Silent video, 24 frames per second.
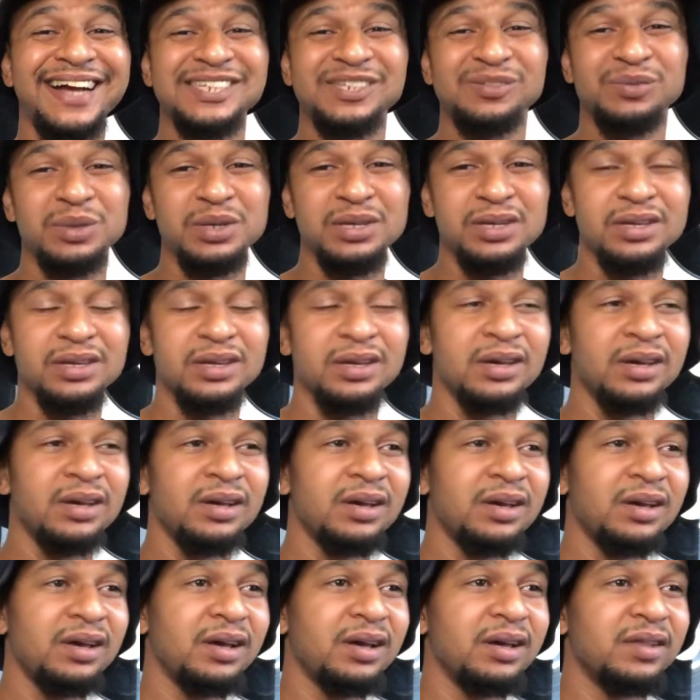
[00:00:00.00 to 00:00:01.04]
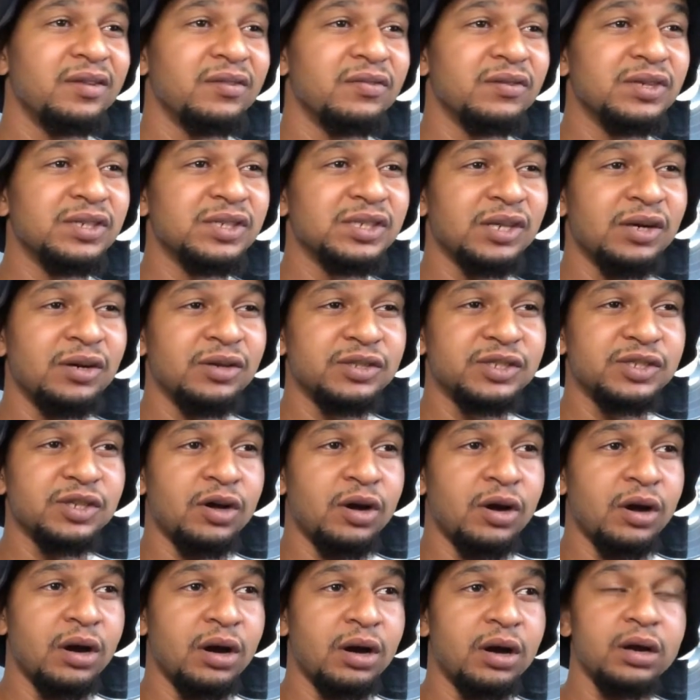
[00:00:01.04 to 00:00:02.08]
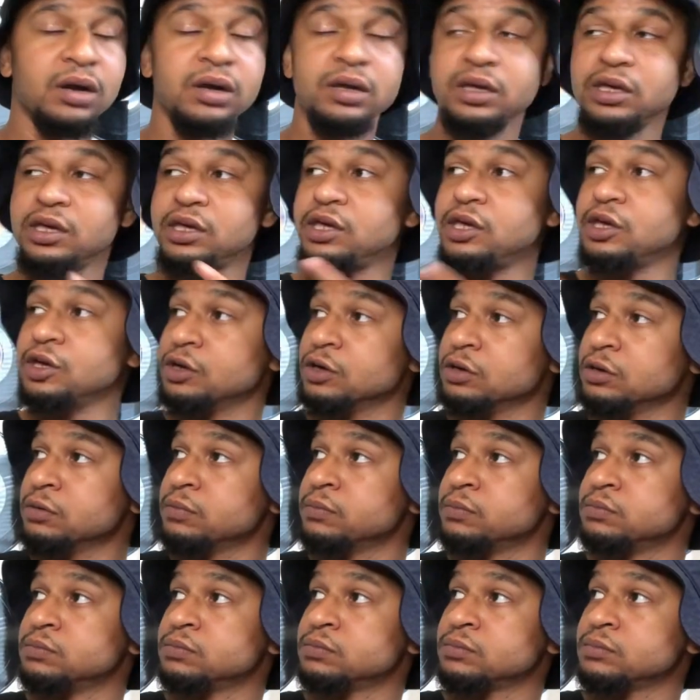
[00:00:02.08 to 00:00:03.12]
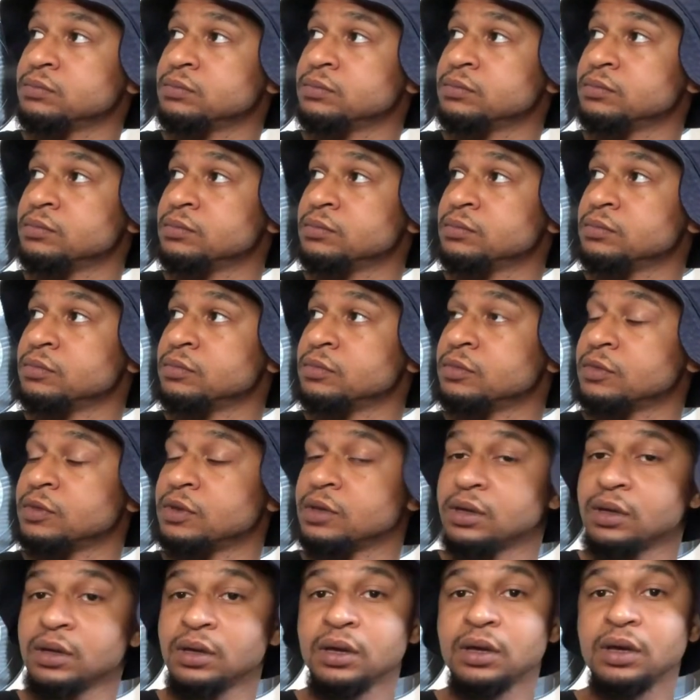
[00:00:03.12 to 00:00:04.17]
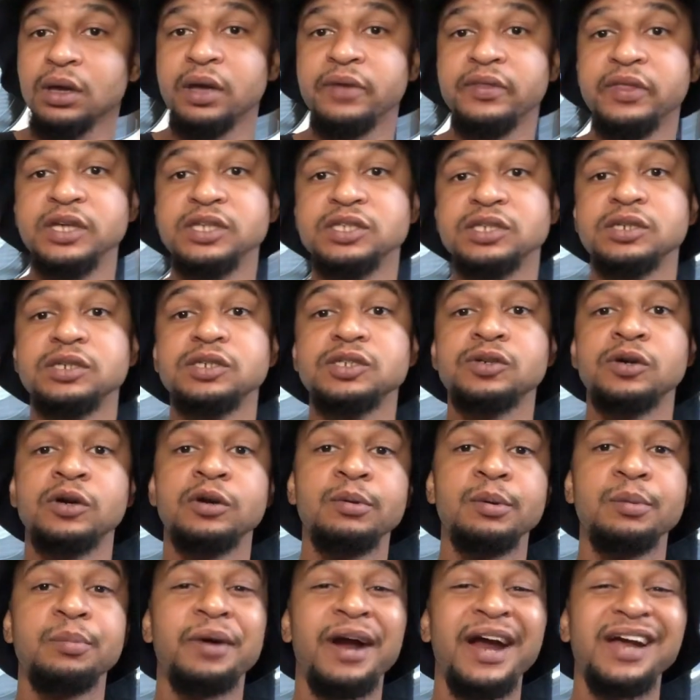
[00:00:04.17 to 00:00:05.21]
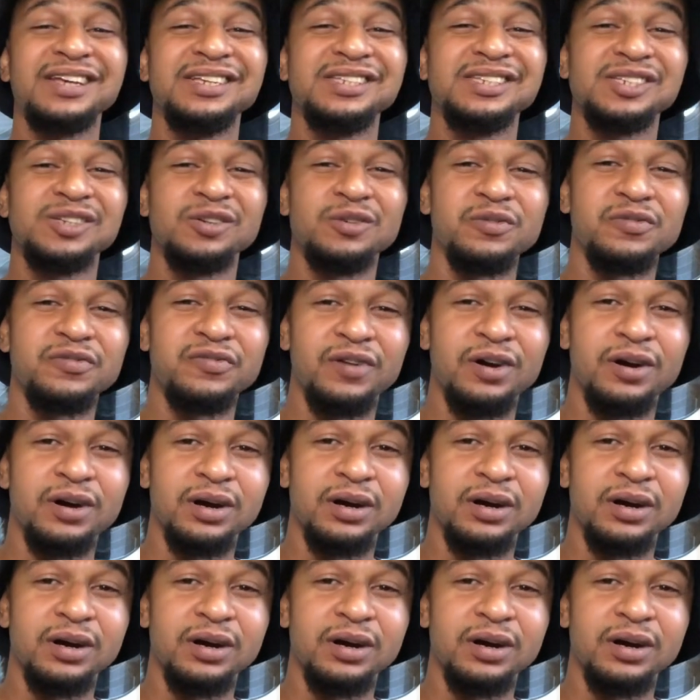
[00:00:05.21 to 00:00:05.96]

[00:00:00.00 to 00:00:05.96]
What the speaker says: week, and the results are here. And these are the tournament brackets so far.